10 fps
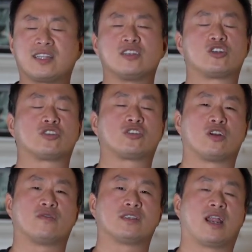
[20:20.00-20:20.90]
a signature
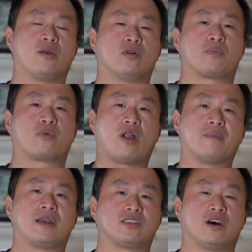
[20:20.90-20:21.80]
service that I really
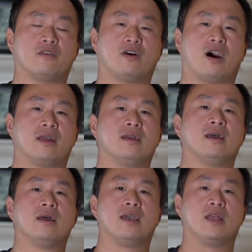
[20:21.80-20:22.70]
pride myself on
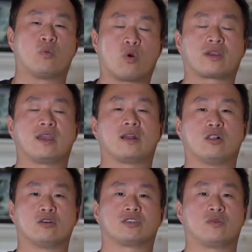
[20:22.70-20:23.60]
in working
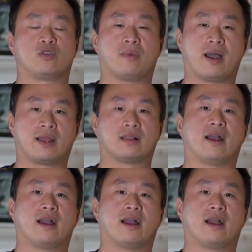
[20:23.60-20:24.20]
closely with my